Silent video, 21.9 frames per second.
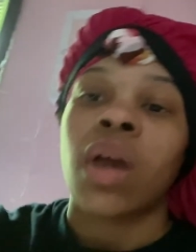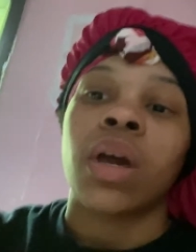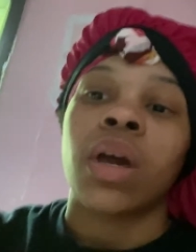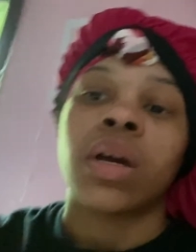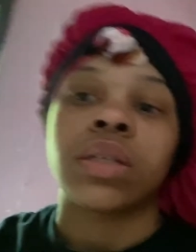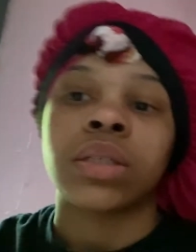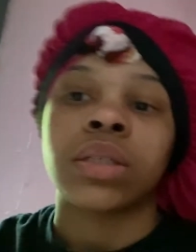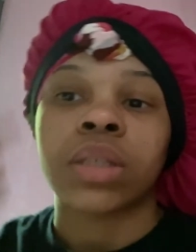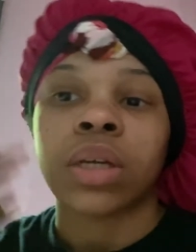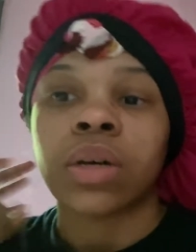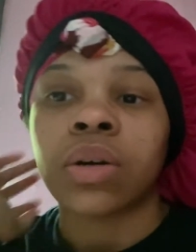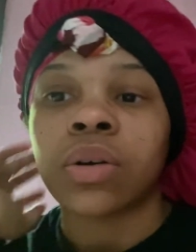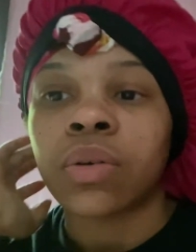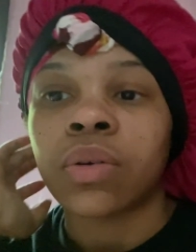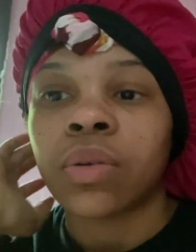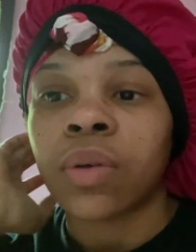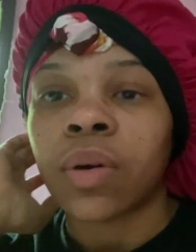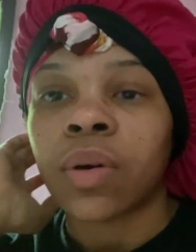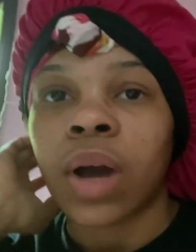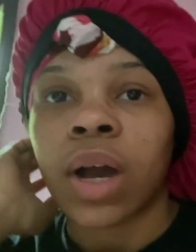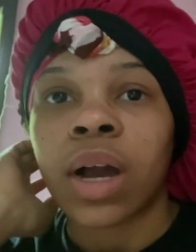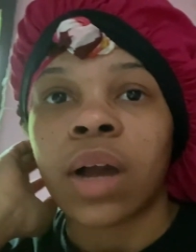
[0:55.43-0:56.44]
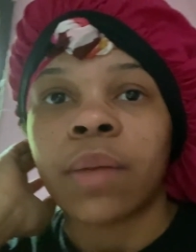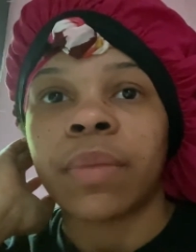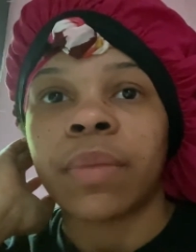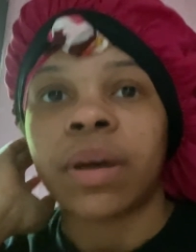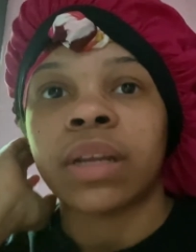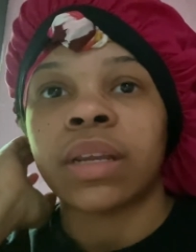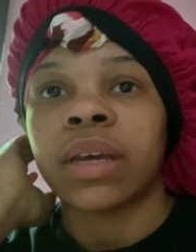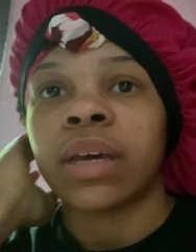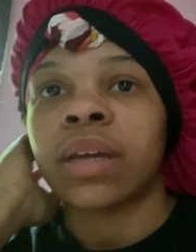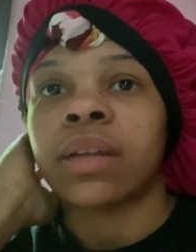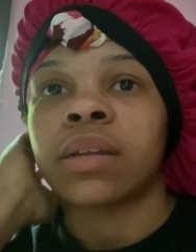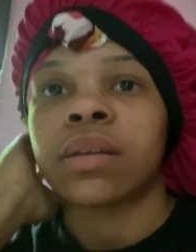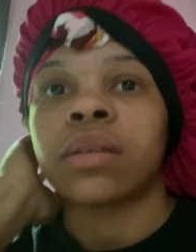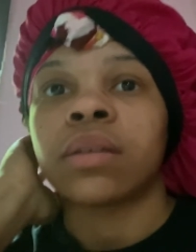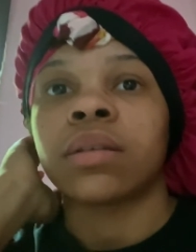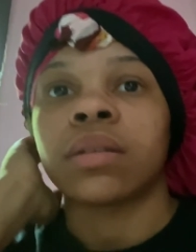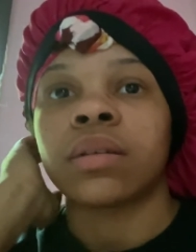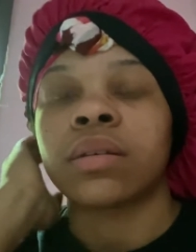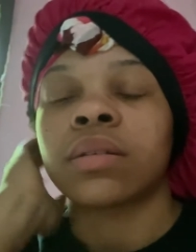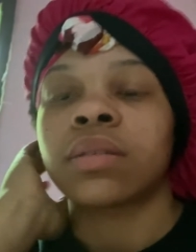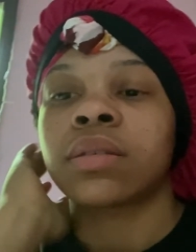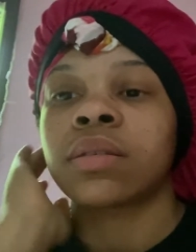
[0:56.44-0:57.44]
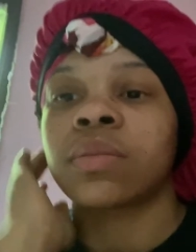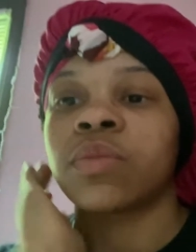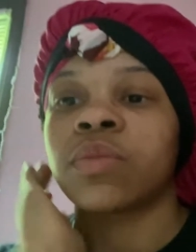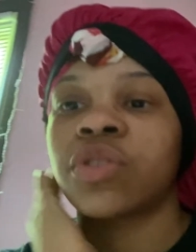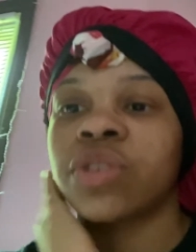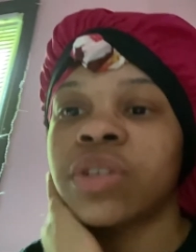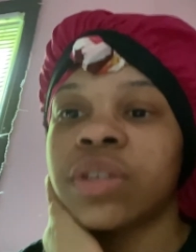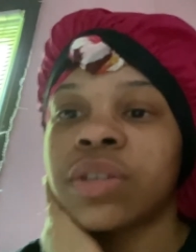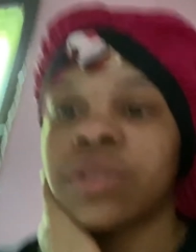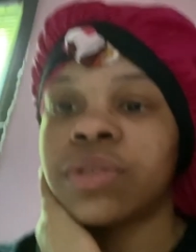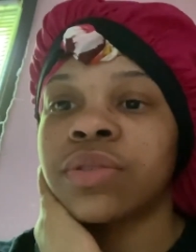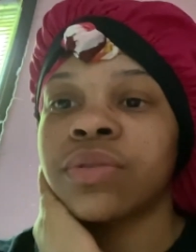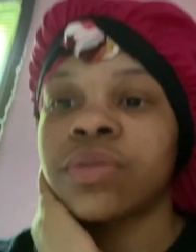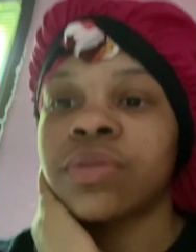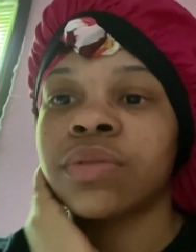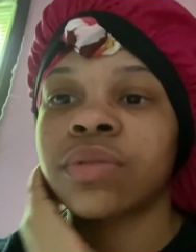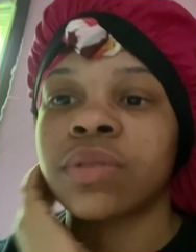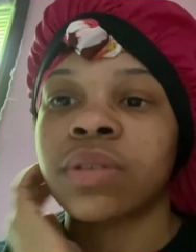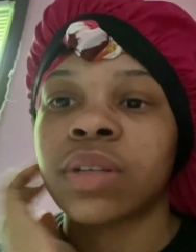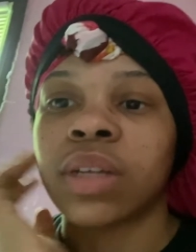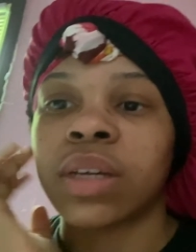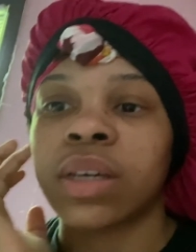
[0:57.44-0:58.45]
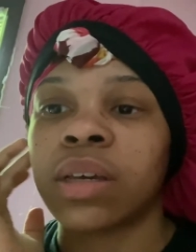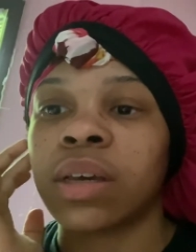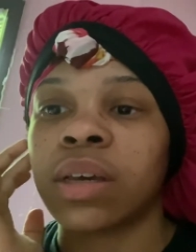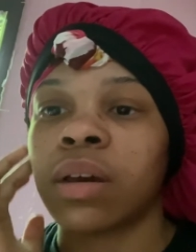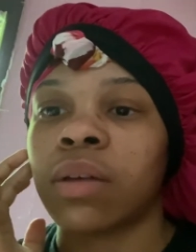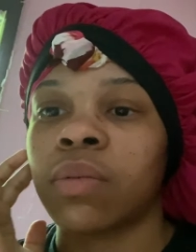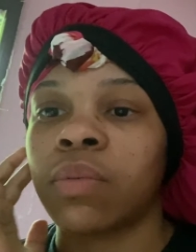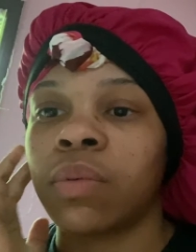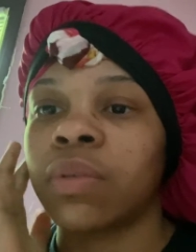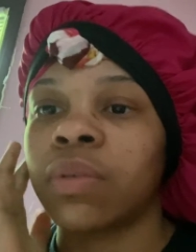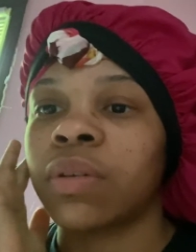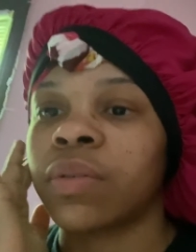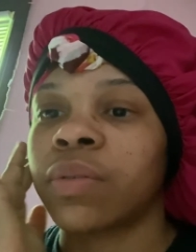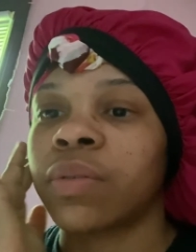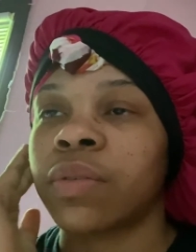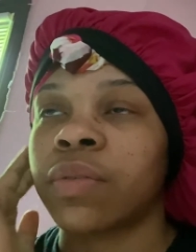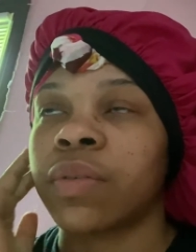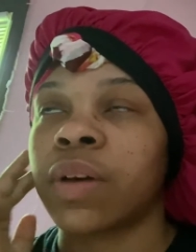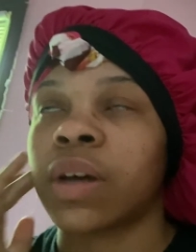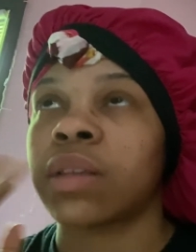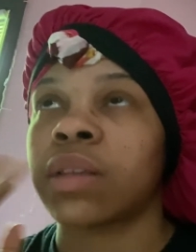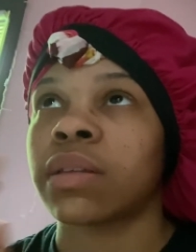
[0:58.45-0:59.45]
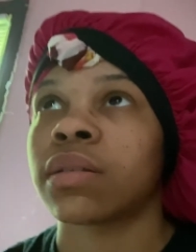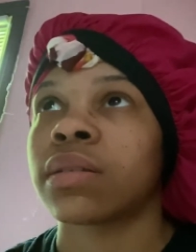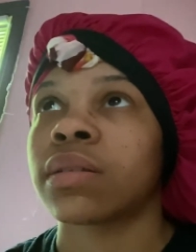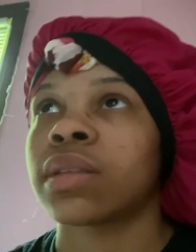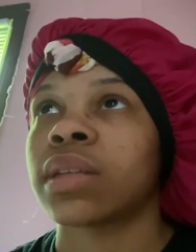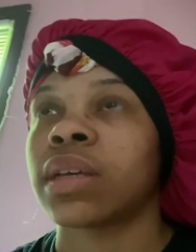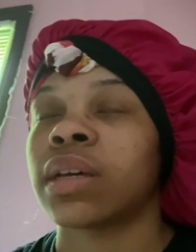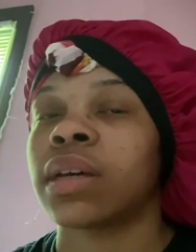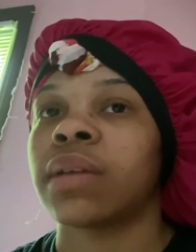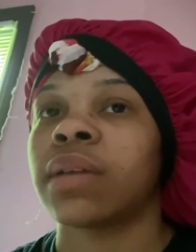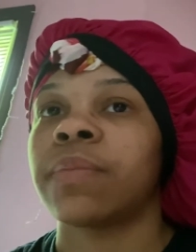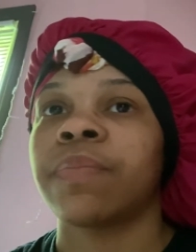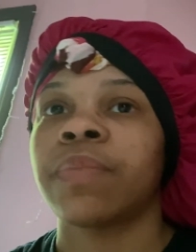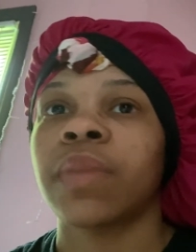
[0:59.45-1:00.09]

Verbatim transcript: So I got my daddy some dress shoes that he had wanted for Father's Day,